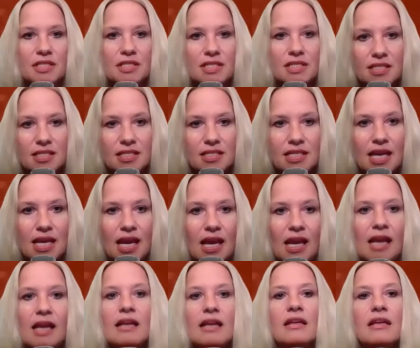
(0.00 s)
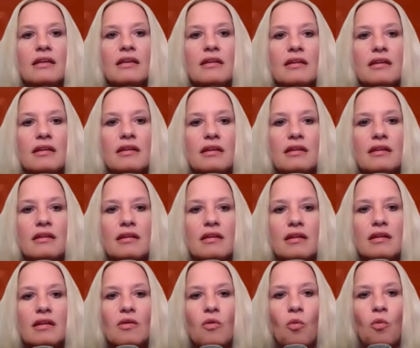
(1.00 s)
to sustain
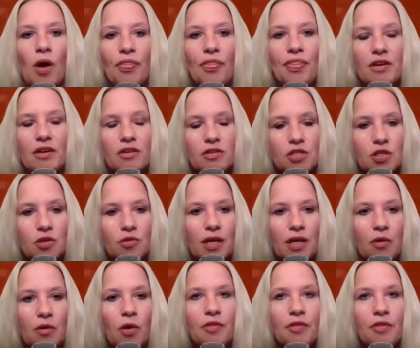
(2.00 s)
what they're doing,